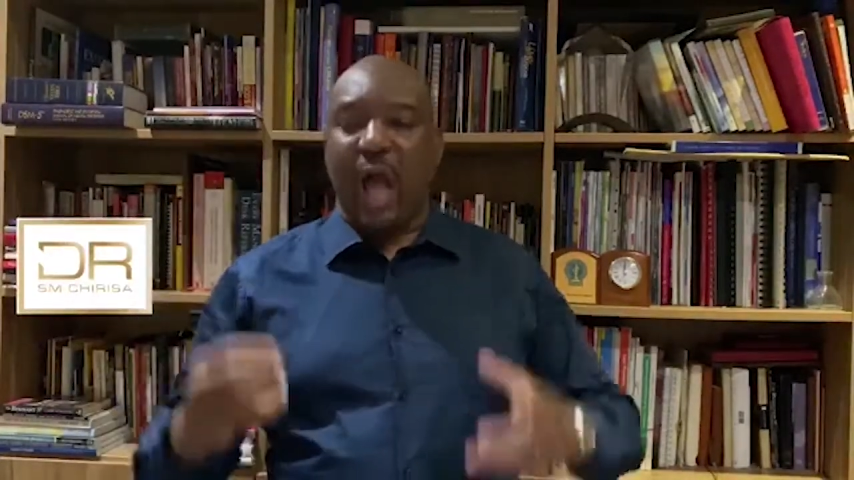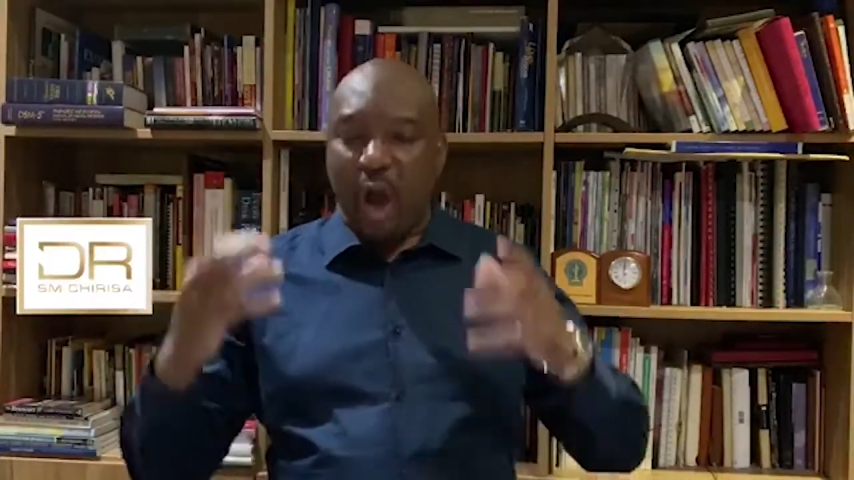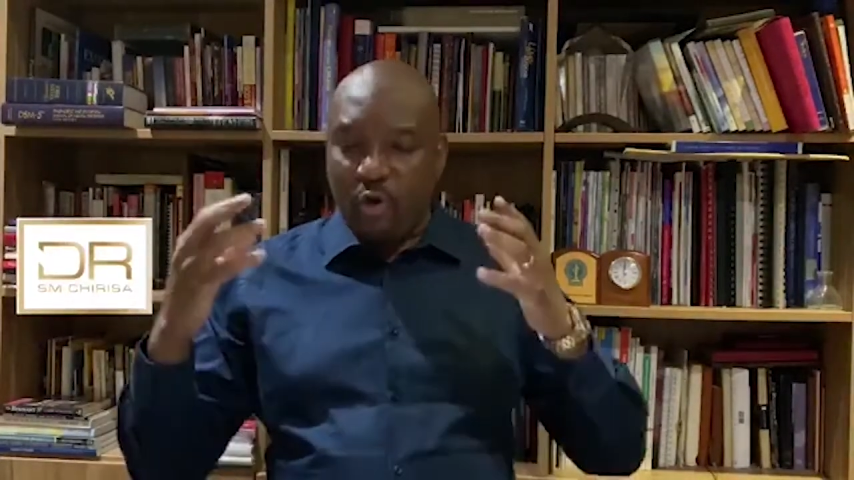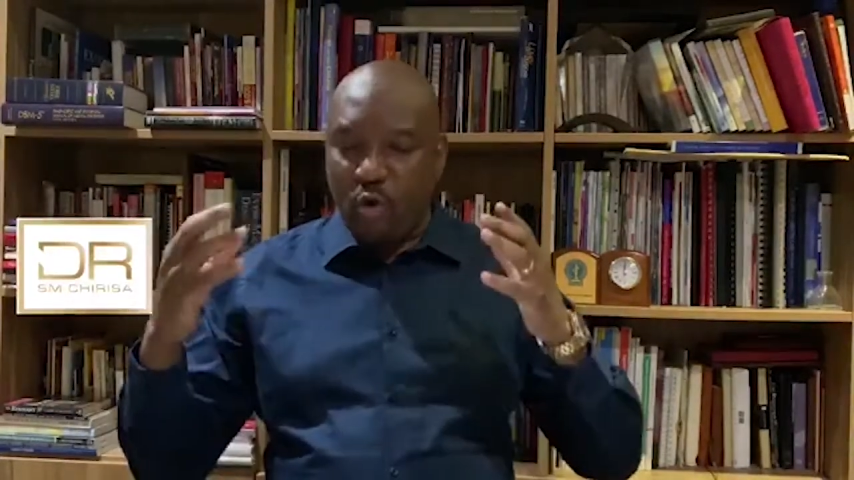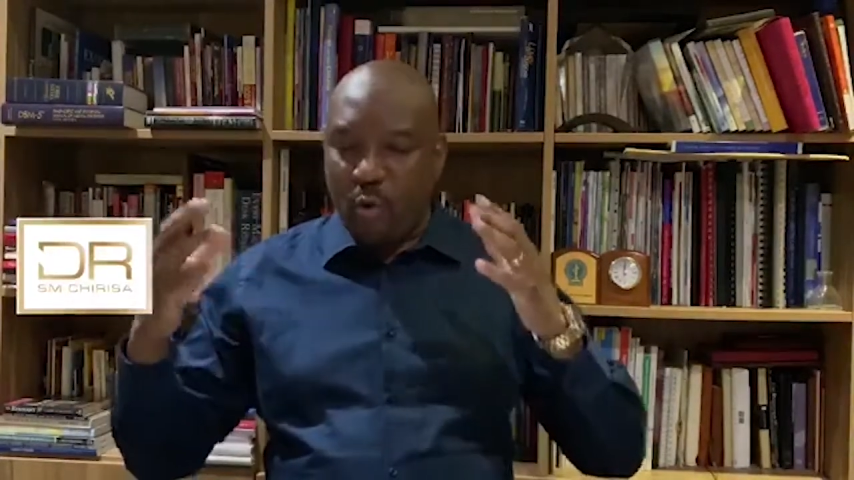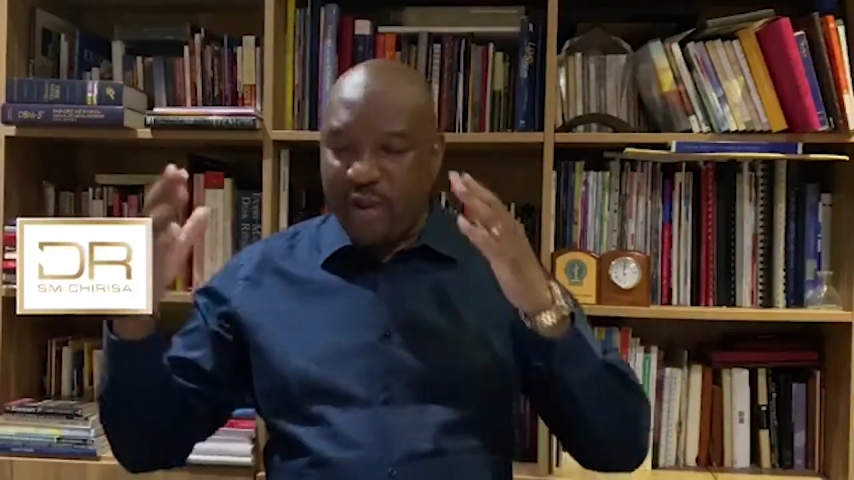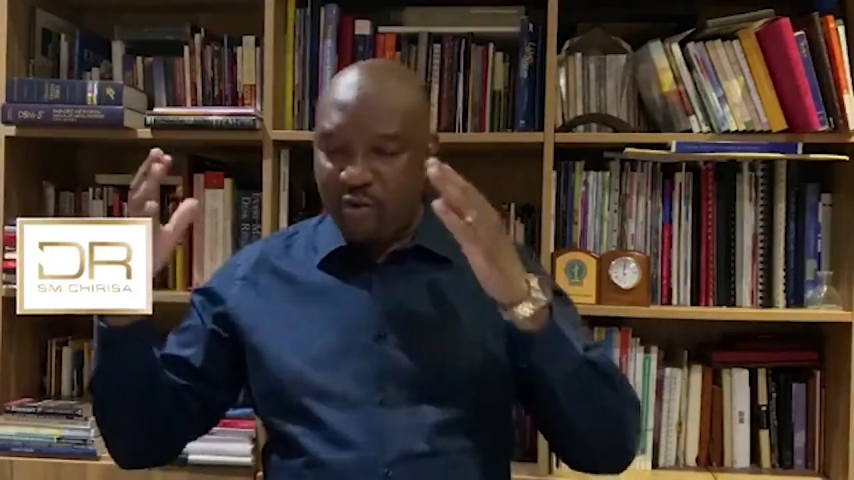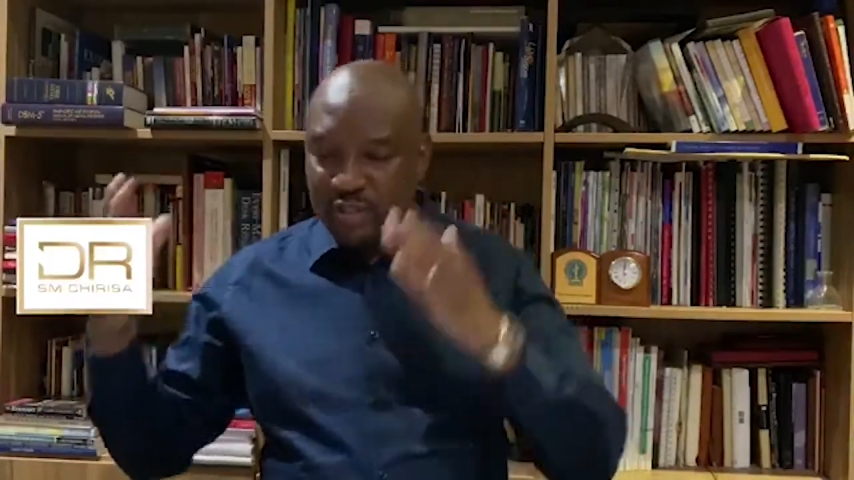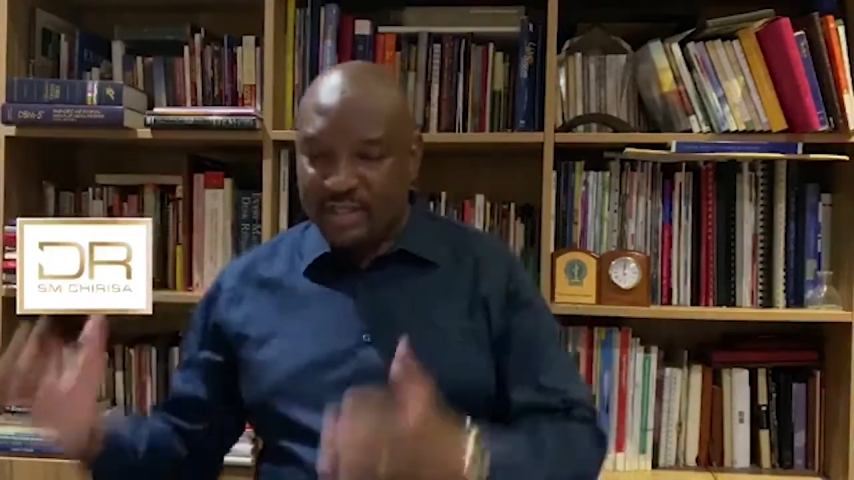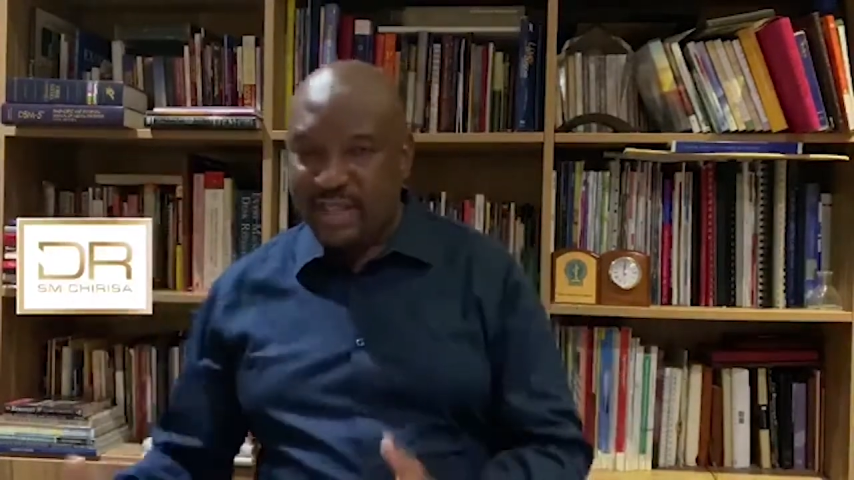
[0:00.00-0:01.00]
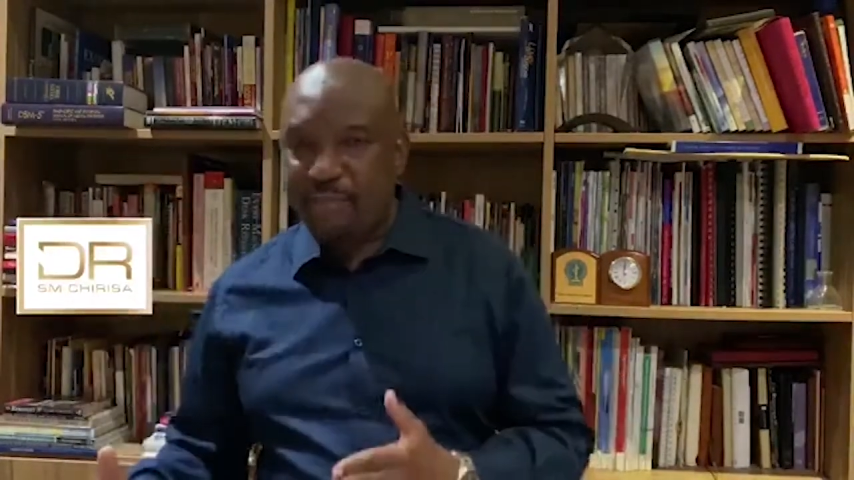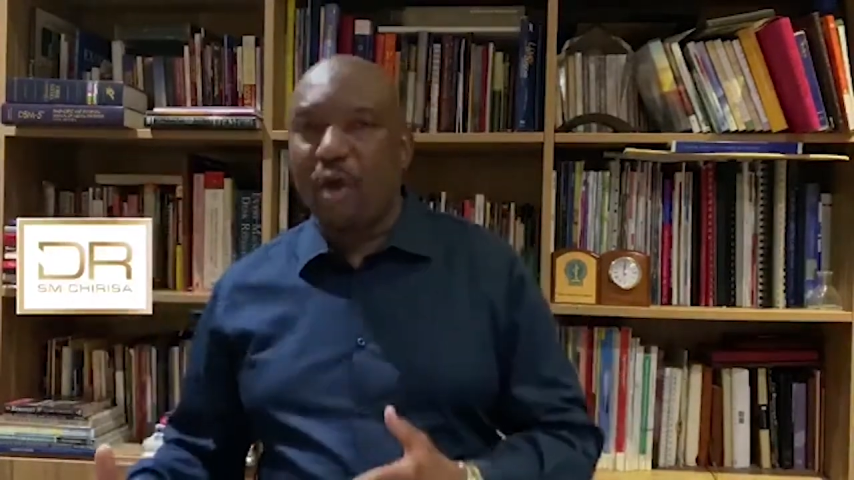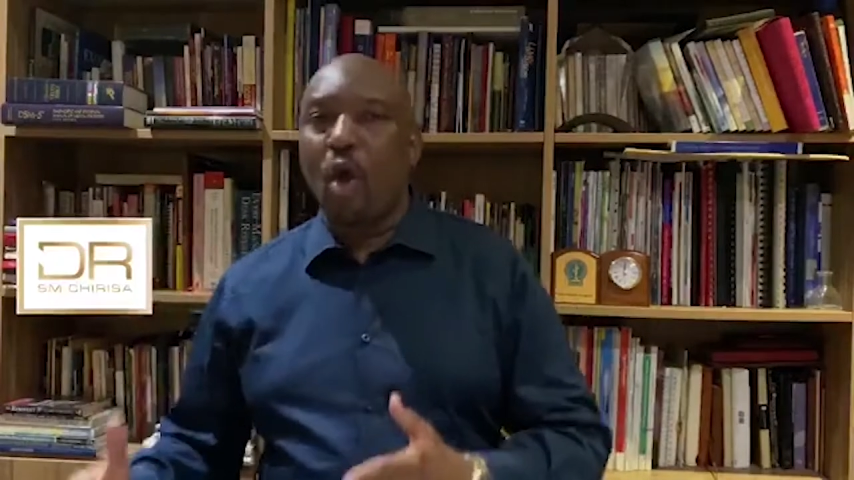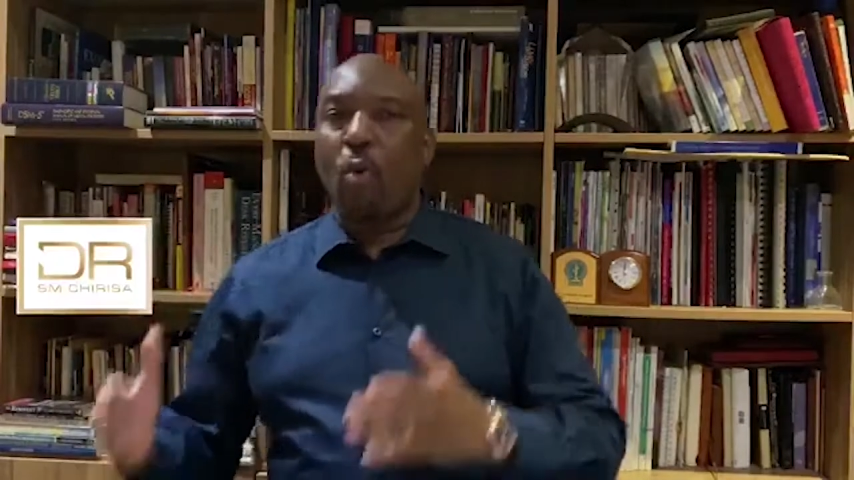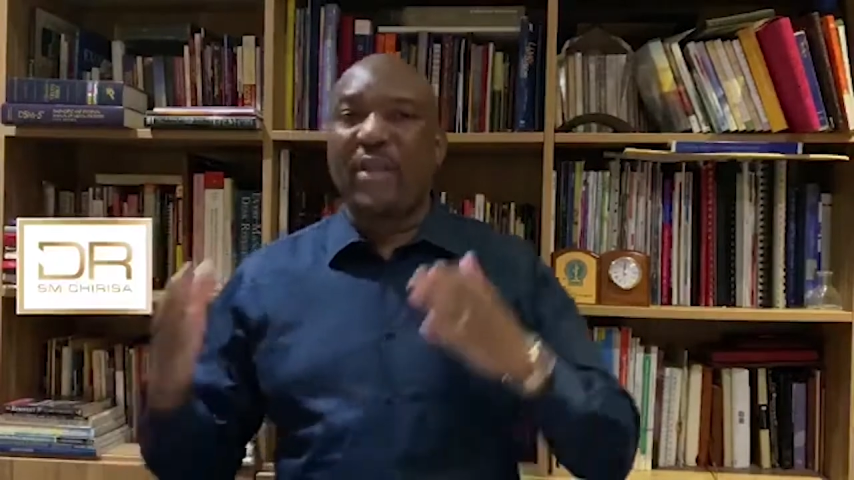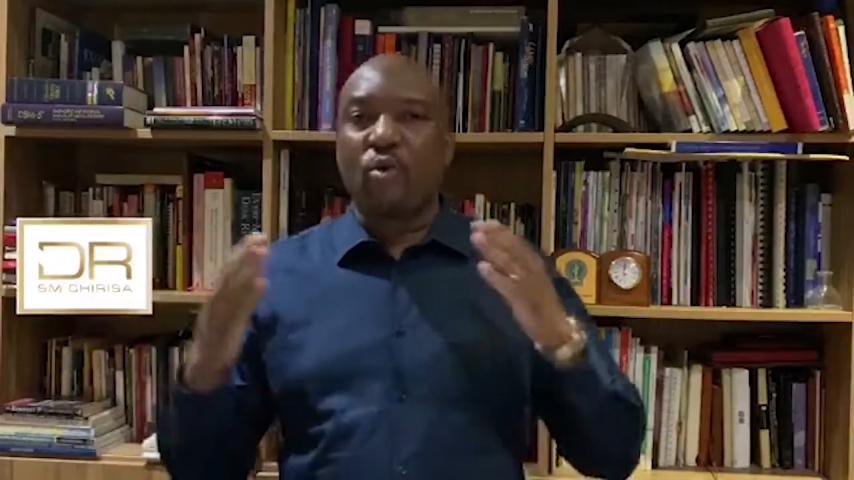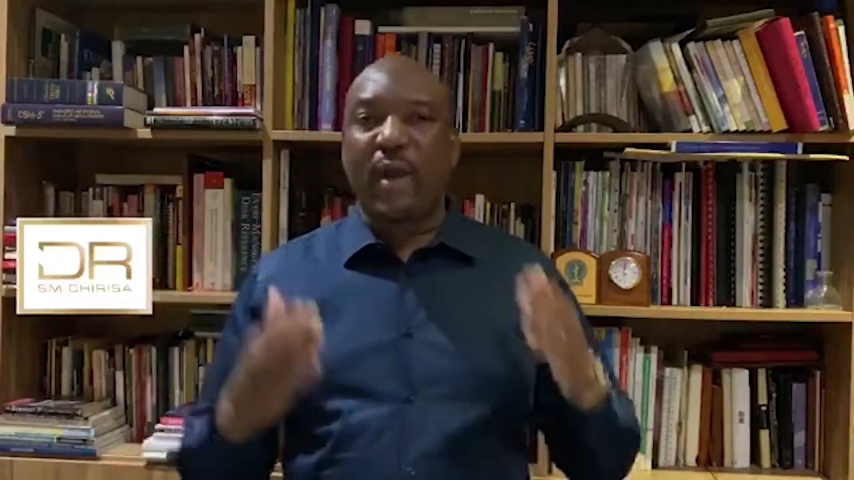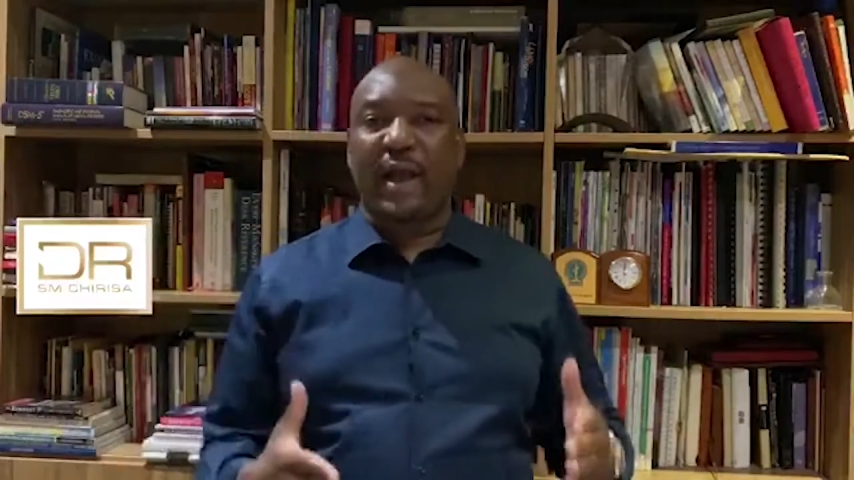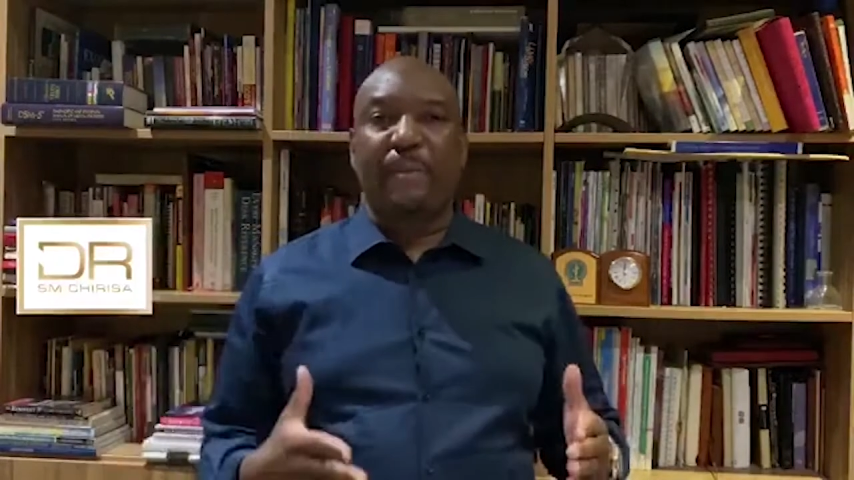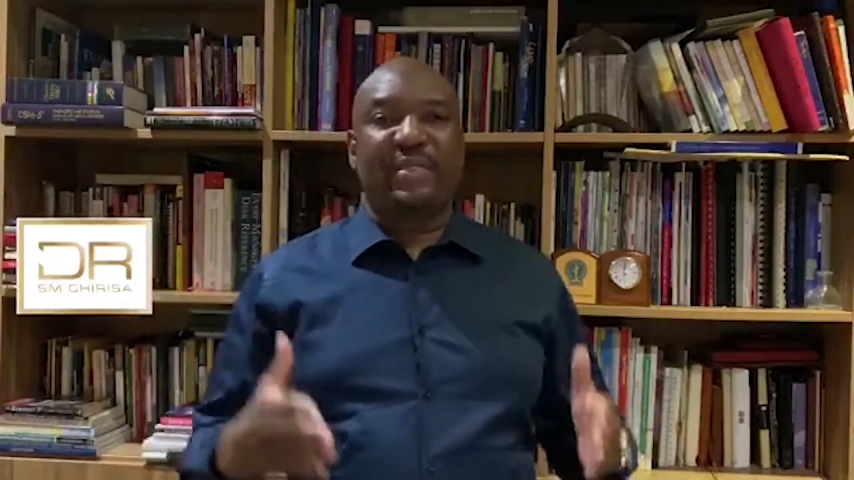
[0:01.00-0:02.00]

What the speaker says: when you sleep, when you wake up.